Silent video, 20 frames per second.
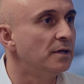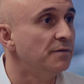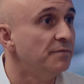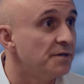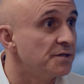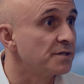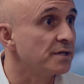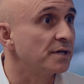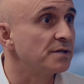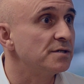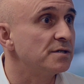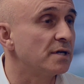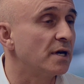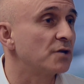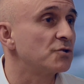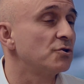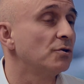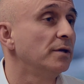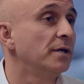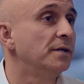The EV6 is
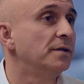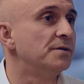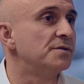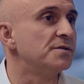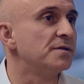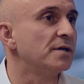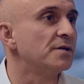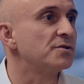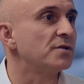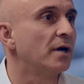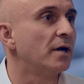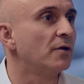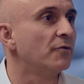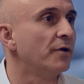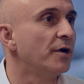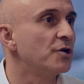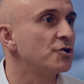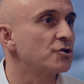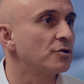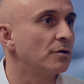actually the sixth
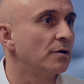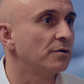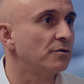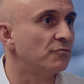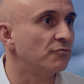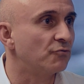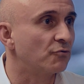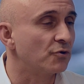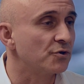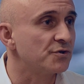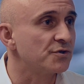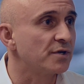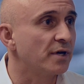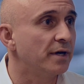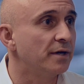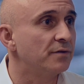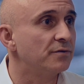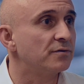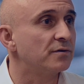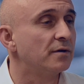iteration of the
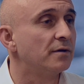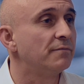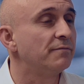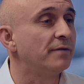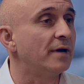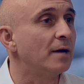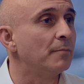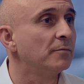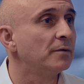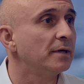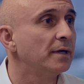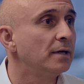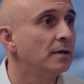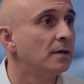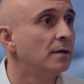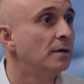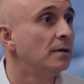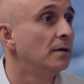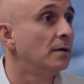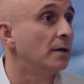4Sight family,